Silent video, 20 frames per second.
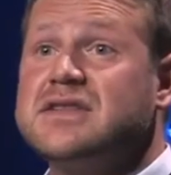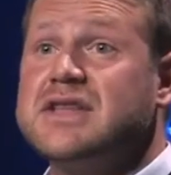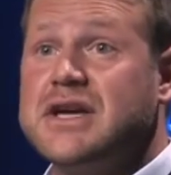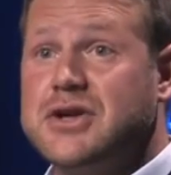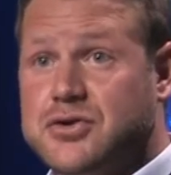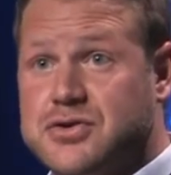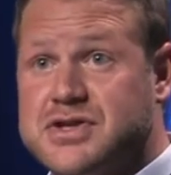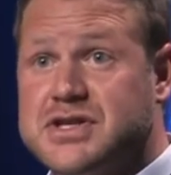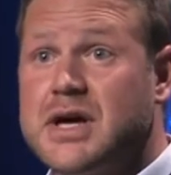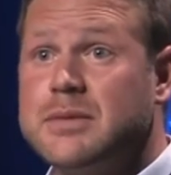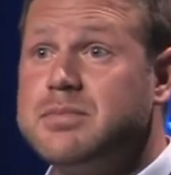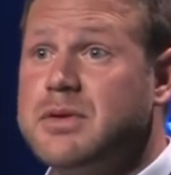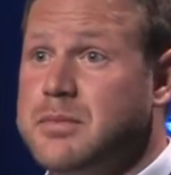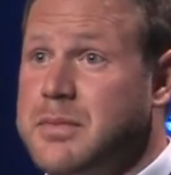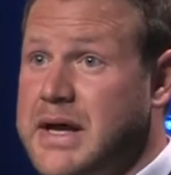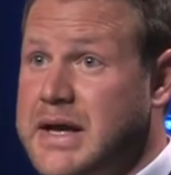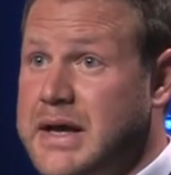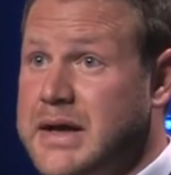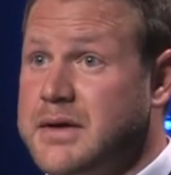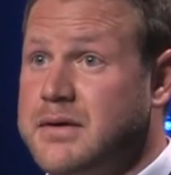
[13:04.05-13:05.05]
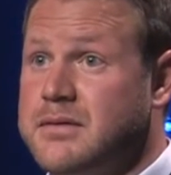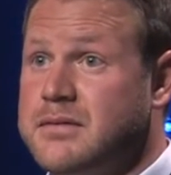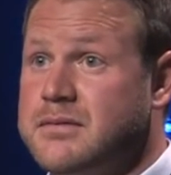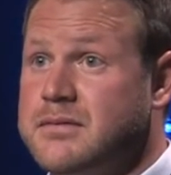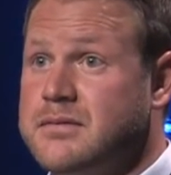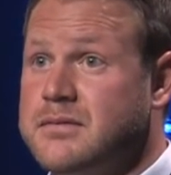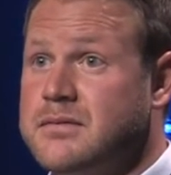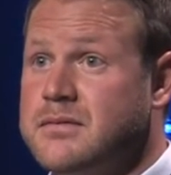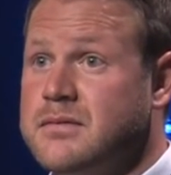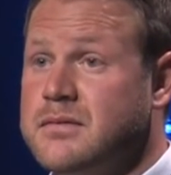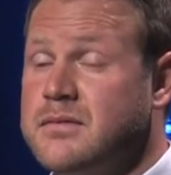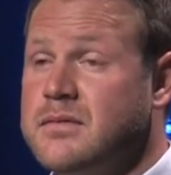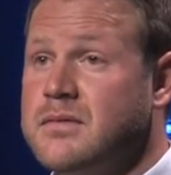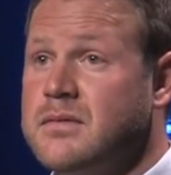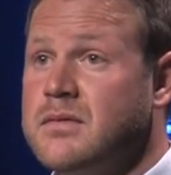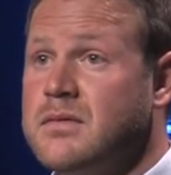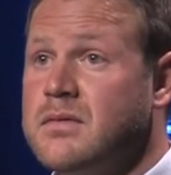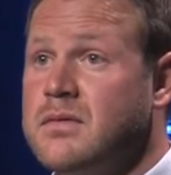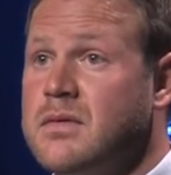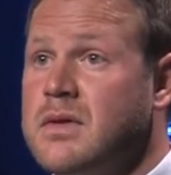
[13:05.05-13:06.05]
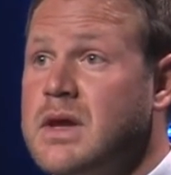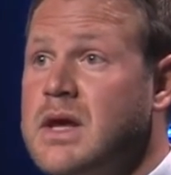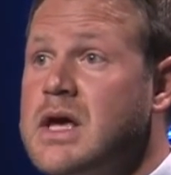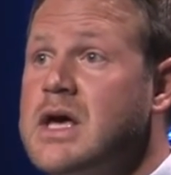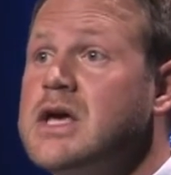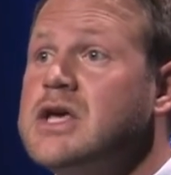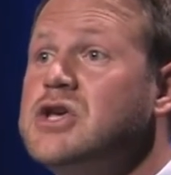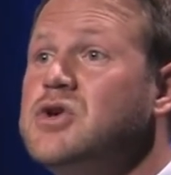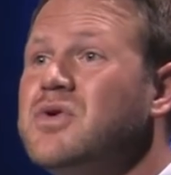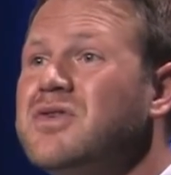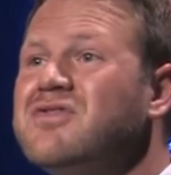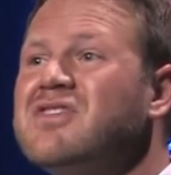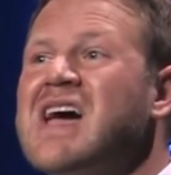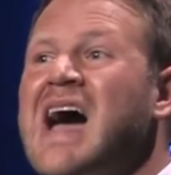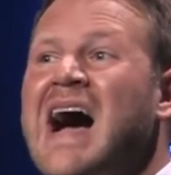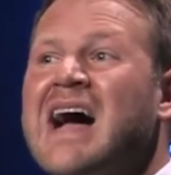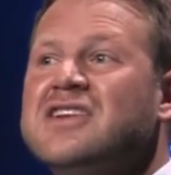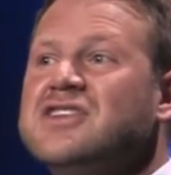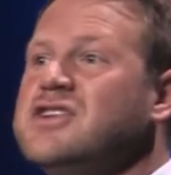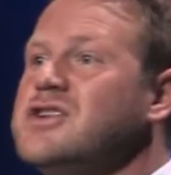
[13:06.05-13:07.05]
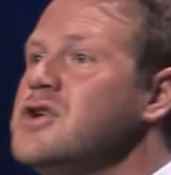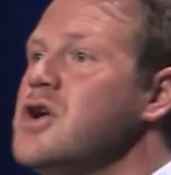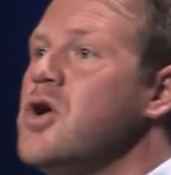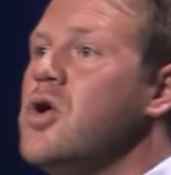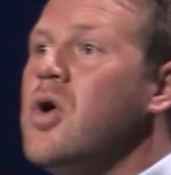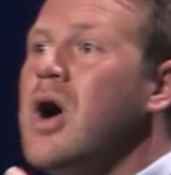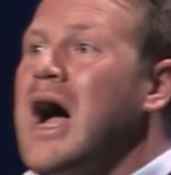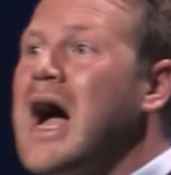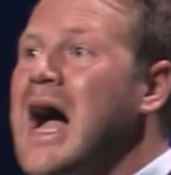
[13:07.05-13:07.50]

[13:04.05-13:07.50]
that you're supplementing, you have got to know